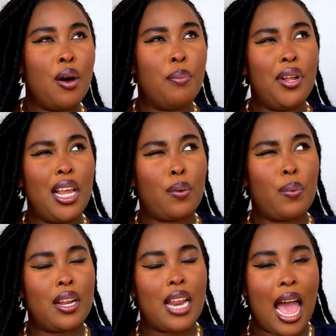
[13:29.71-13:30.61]
more like
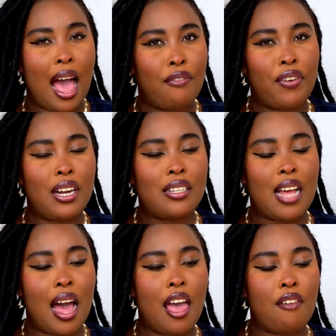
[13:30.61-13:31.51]
1.5 years
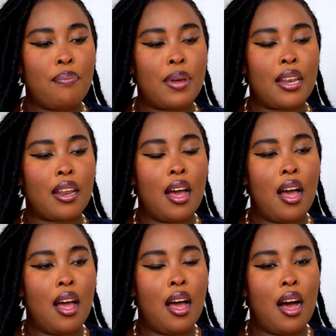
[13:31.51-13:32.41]
I have been
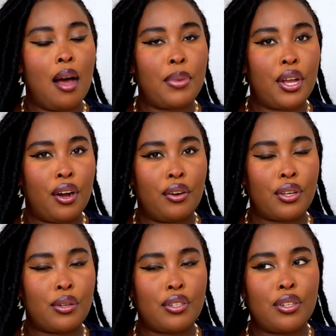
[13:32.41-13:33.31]
here on
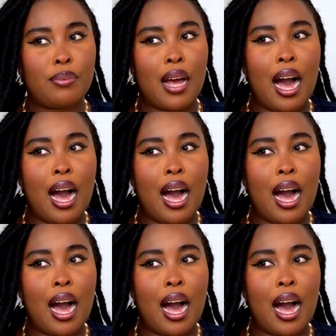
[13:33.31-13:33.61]
YouTube,